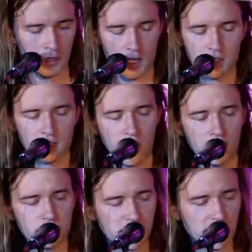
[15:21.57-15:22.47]

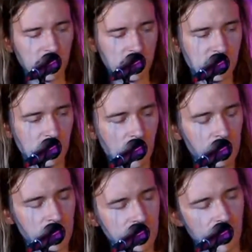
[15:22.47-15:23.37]
Conversations over
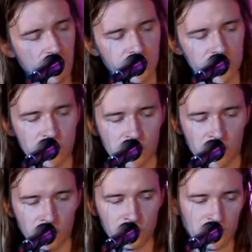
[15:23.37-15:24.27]
coffee turn
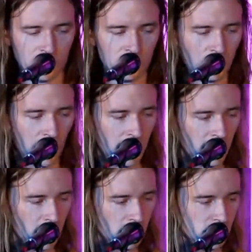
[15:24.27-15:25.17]
to I
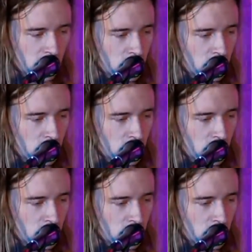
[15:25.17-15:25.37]
hate you.